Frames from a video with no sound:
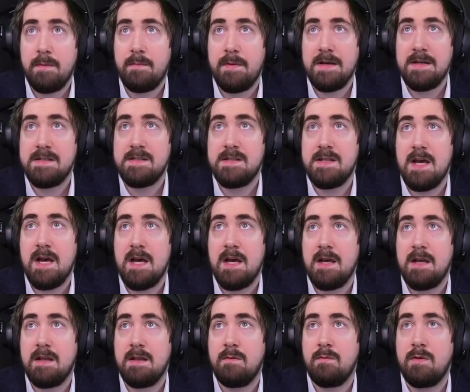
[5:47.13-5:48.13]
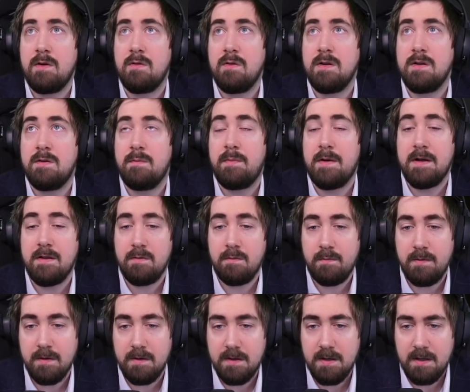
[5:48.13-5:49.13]
paste that, and then we go into path of
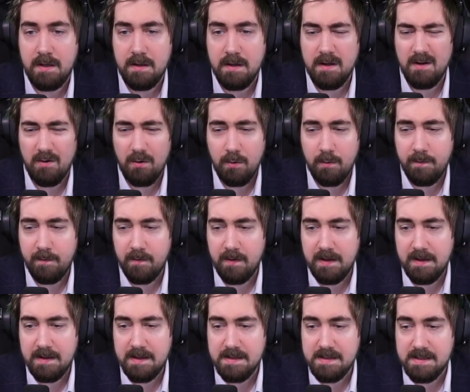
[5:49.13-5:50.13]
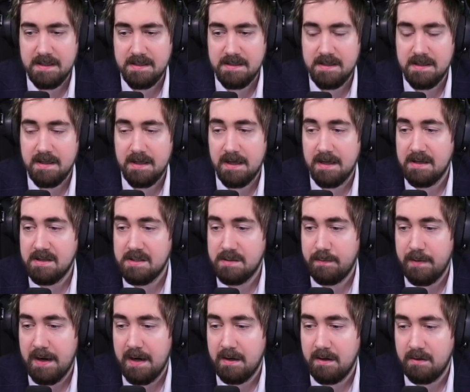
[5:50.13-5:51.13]
building, and hopefully this hasn't like
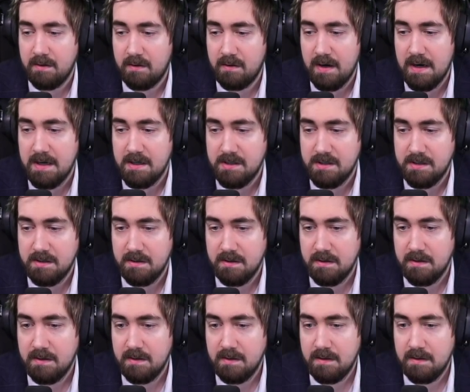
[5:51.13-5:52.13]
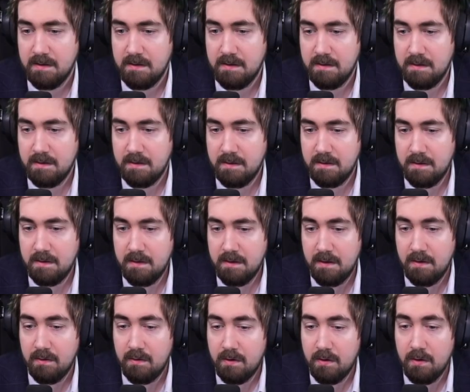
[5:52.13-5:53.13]
expired or crashed.
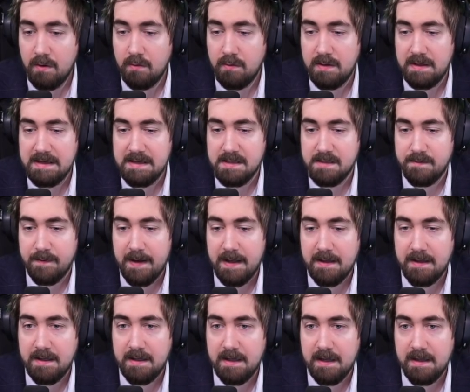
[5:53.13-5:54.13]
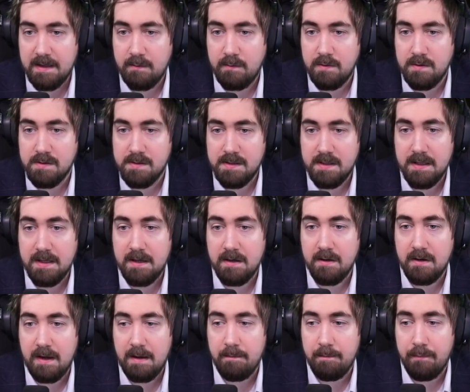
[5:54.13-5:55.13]
No, code is valid, and then we just click
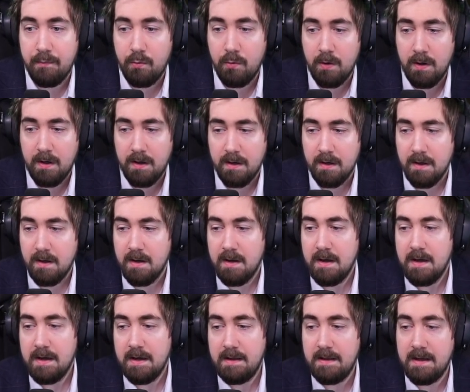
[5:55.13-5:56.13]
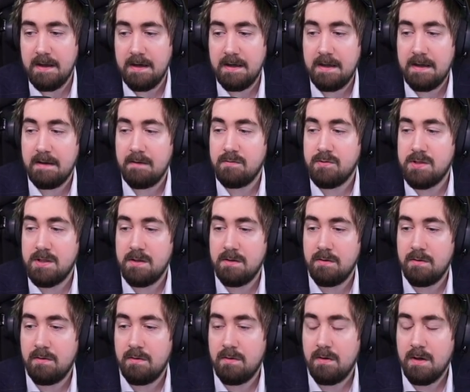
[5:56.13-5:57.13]
on import, and then it gives
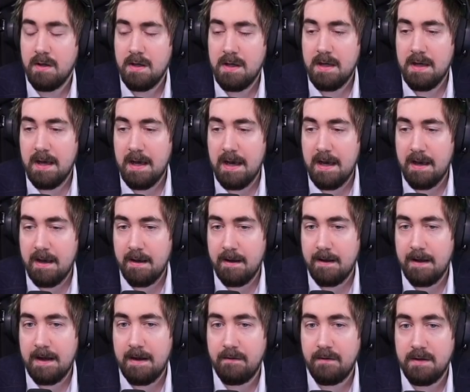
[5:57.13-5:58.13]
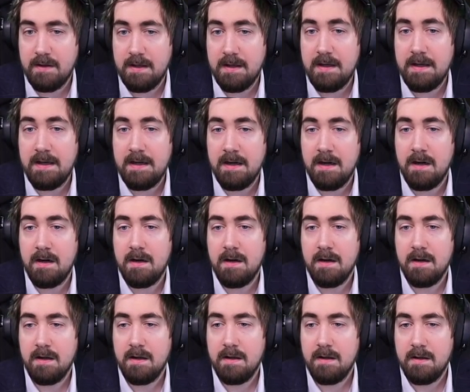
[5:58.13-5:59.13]
you everything here.
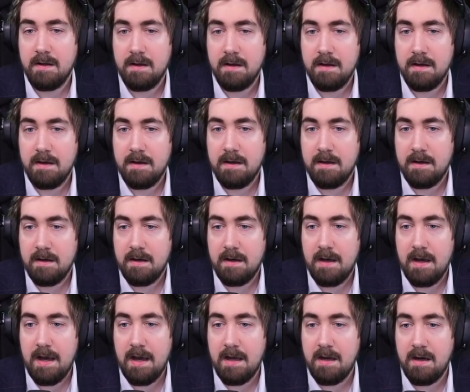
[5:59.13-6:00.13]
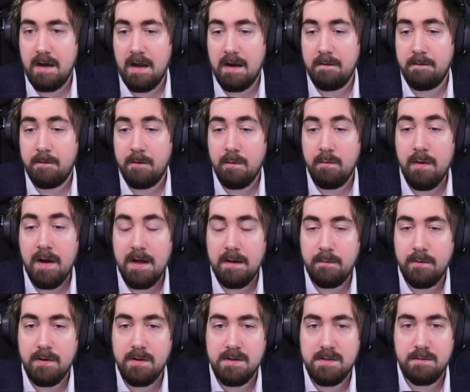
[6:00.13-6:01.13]
And for my
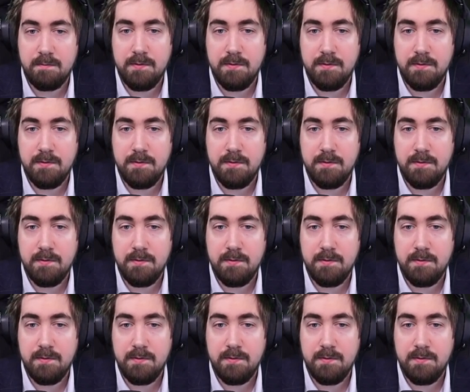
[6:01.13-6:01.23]
builds in